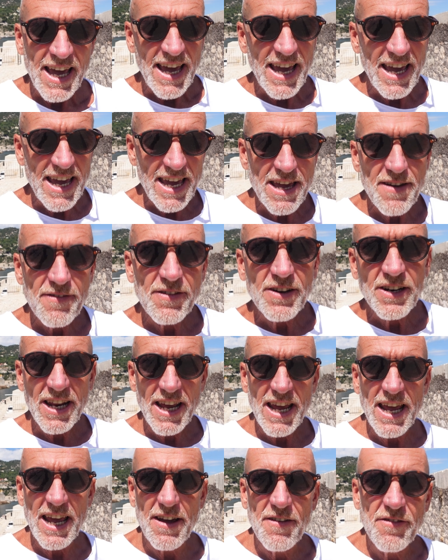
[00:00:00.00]
Even
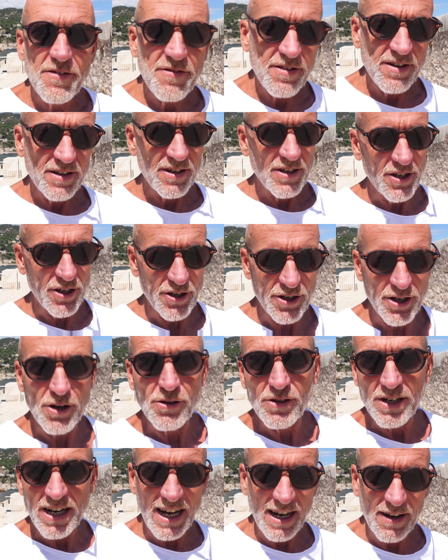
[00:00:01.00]
if you
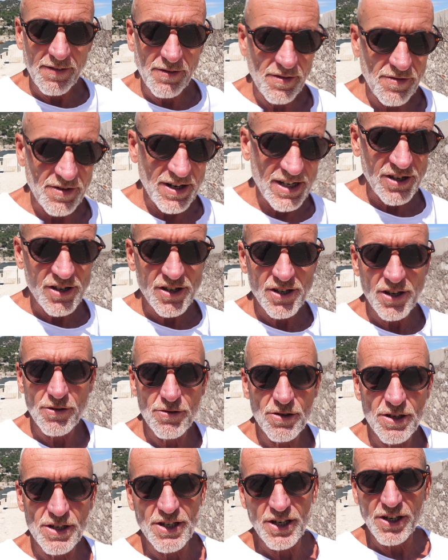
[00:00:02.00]
don't have a French
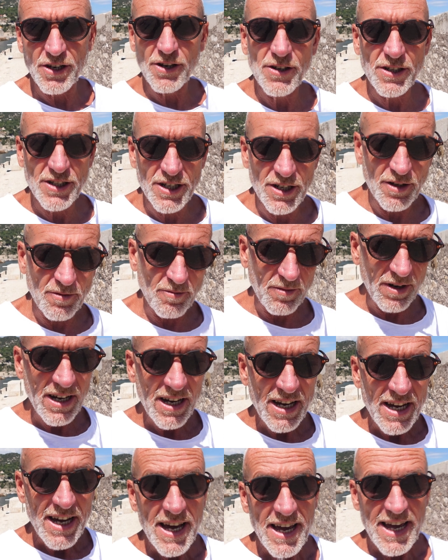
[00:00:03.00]
social security number,
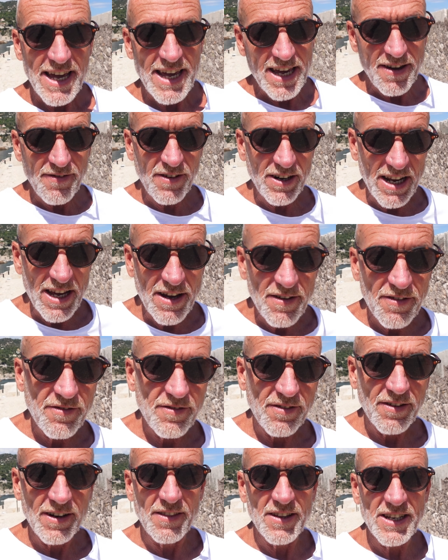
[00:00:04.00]
even
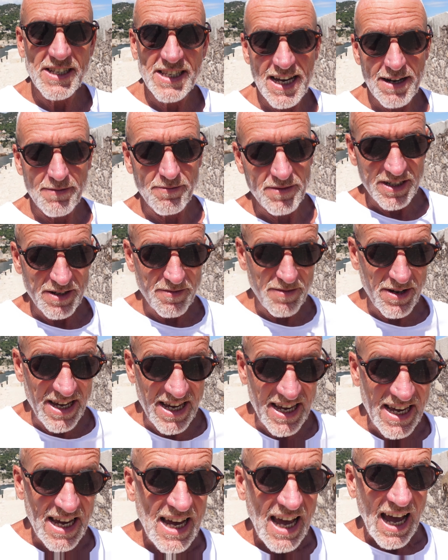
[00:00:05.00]
if, and this happened to
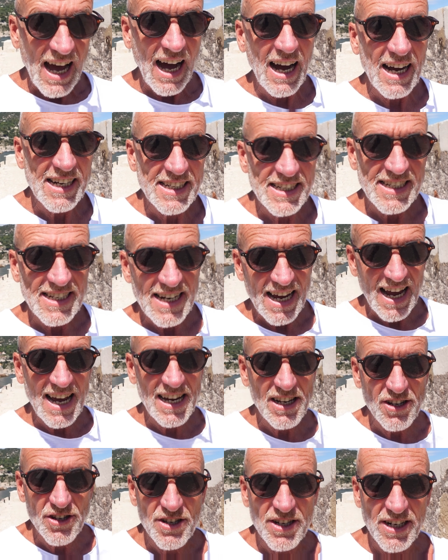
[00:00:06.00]
me, I didn't
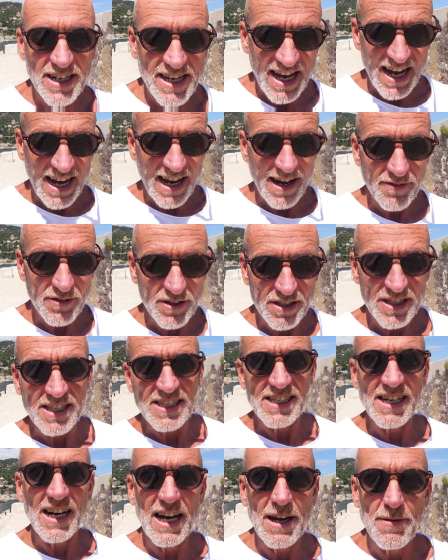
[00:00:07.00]
actually have at the
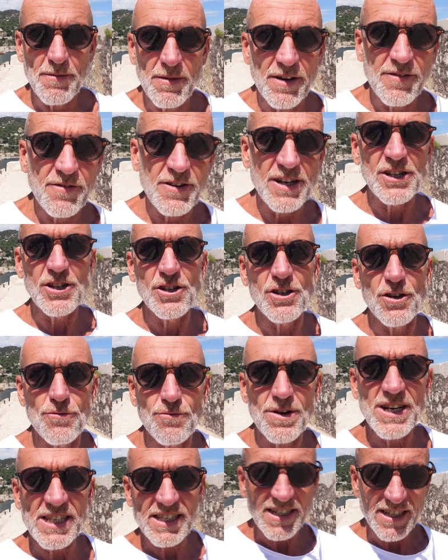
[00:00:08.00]
time a French
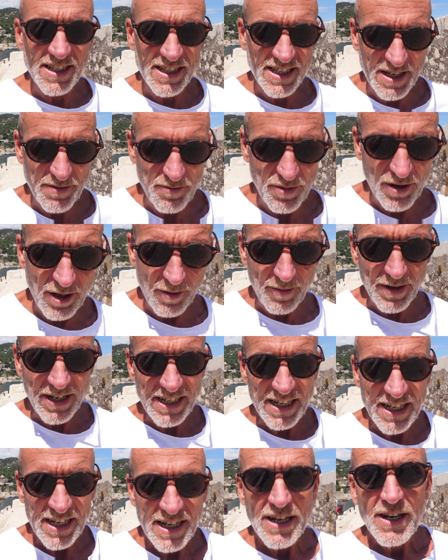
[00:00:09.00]
residency
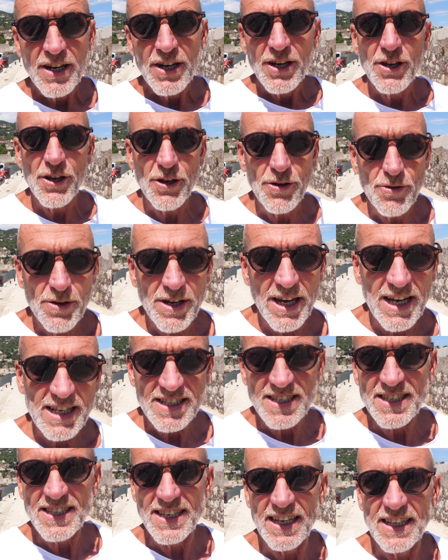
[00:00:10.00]
permit, you can
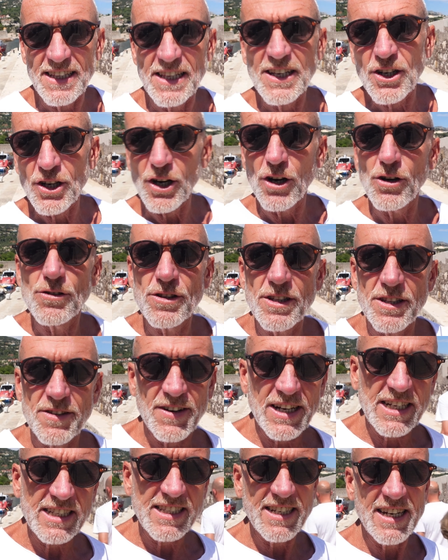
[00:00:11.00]
still go to the
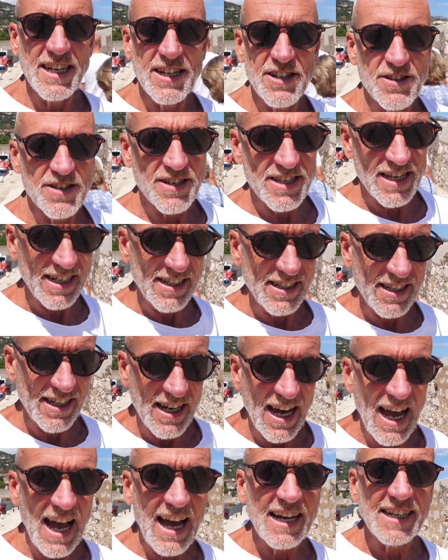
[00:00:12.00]
vaccination
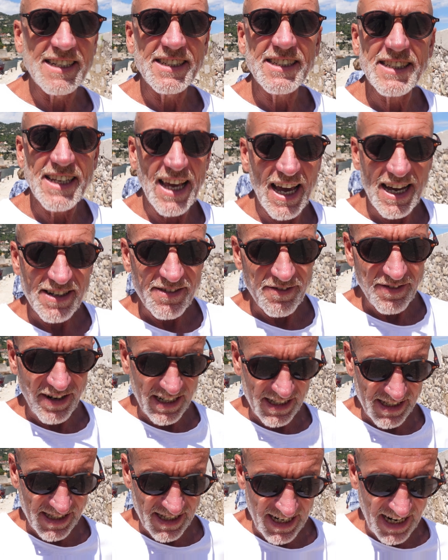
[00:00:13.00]
centre and get
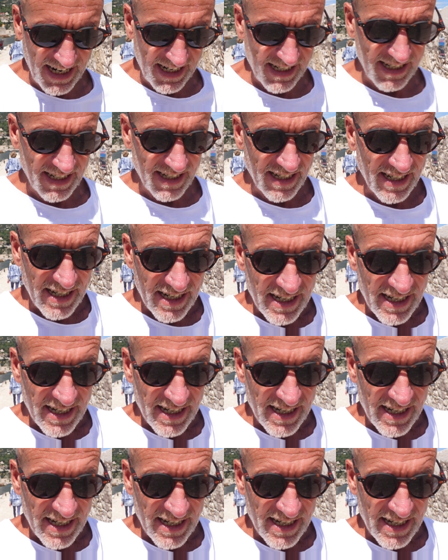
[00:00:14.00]
vaccinated.